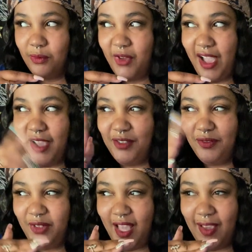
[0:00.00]
kind
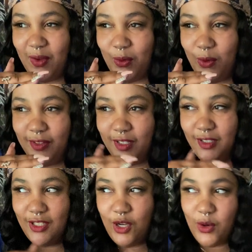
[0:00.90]
of like on the
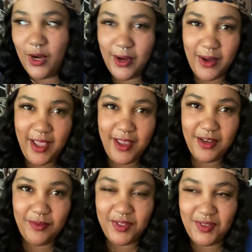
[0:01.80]
lower end
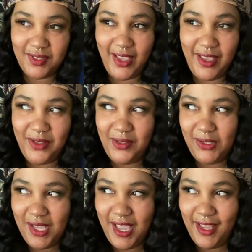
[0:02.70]
of the scale,
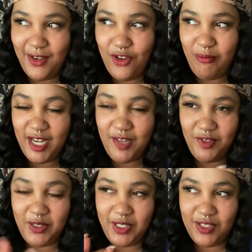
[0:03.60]
and nobody
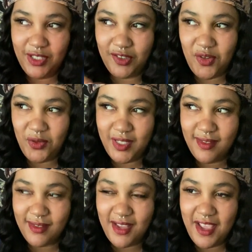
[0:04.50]
really took
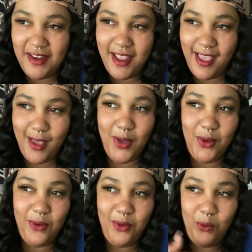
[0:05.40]
notice. And
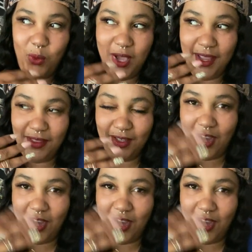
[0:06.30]
now when the